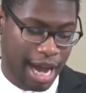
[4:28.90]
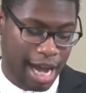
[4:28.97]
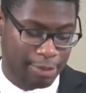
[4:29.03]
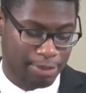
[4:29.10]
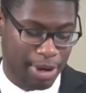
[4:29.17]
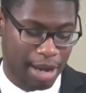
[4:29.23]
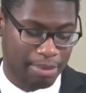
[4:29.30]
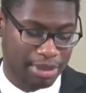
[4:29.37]

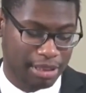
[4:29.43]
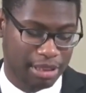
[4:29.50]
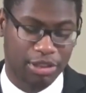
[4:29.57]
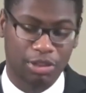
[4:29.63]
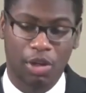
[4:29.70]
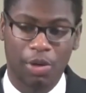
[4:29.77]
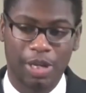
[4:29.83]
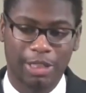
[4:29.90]
God
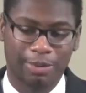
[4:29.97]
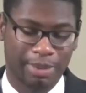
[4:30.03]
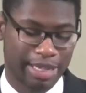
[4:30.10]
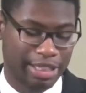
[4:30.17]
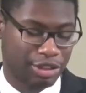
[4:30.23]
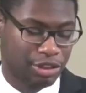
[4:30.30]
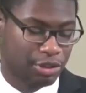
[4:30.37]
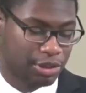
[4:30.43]
promises always
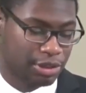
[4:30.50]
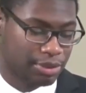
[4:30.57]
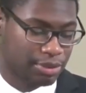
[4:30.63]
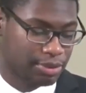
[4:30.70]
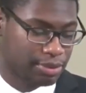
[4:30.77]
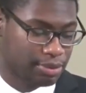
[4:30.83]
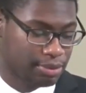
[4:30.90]
remain true.